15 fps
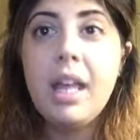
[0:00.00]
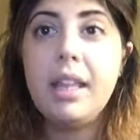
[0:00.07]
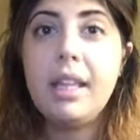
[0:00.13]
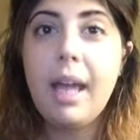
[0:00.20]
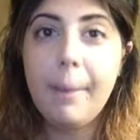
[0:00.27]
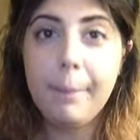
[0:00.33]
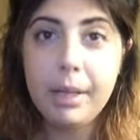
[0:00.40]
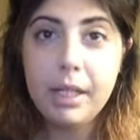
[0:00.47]

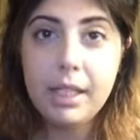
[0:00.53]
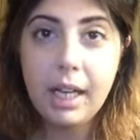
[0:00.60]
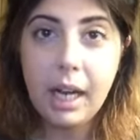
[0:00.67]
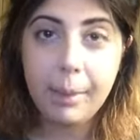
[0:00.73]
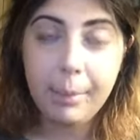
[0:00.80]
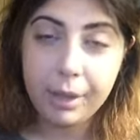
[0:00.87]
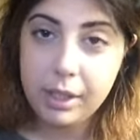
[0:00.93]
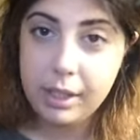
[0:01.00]
The
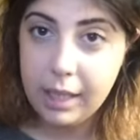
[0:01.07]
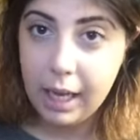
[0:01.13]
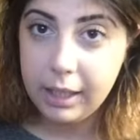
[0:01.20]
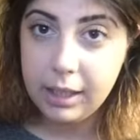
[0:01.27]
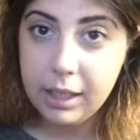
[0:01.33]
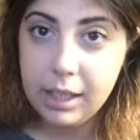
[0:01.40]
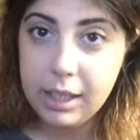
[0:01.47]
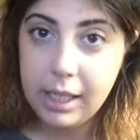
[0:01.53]
MBTI
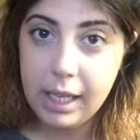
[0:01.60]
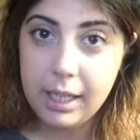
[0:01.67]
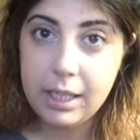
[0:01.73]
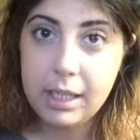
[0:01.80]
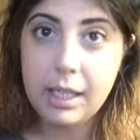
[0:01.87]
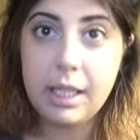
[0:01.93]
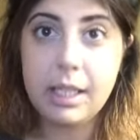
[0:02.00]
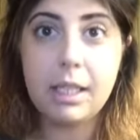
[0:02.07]
personality
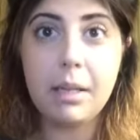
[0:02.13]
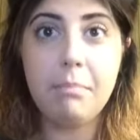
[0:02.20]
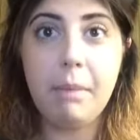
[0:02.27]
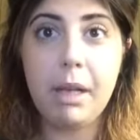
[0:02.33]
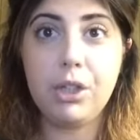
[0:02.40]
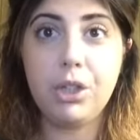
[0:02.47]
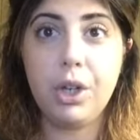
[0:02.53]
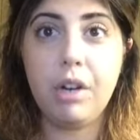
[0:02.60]
test is a
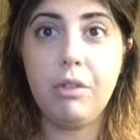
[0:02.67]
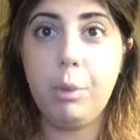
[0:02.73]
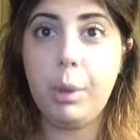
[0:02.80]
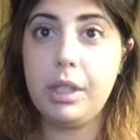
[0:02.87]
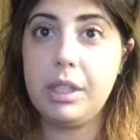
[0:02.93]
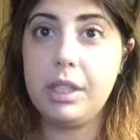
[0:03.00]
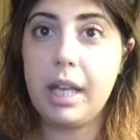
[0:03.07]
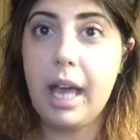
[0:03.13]
measure of
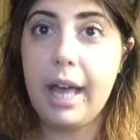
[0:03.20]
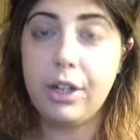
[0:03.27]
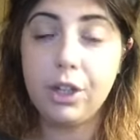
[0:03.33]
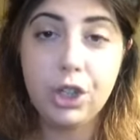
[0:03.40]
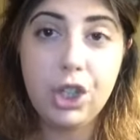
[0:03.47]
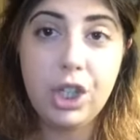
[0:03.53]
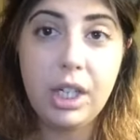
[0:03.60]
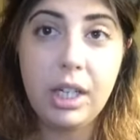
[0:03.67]
one's
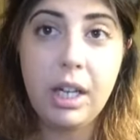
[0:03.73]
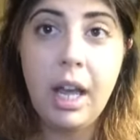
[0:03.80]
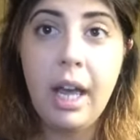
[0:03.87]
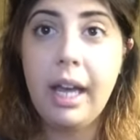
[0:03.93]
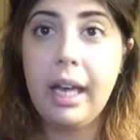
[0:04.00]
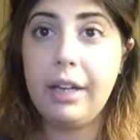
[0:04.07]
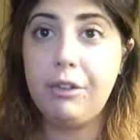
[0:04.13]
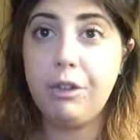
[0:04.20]
energy,
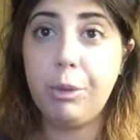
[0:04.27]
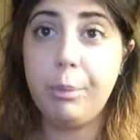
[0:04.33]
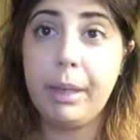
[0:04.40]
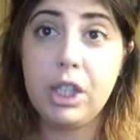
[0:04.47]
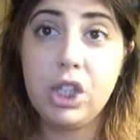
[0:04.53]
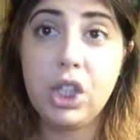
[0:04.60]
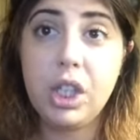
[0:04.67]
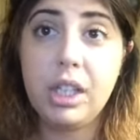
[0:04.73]

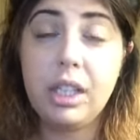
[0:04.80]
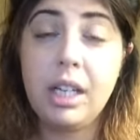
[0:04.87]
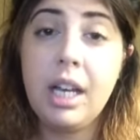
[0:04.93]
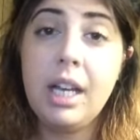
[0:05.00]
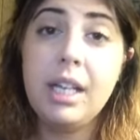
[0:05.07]
information,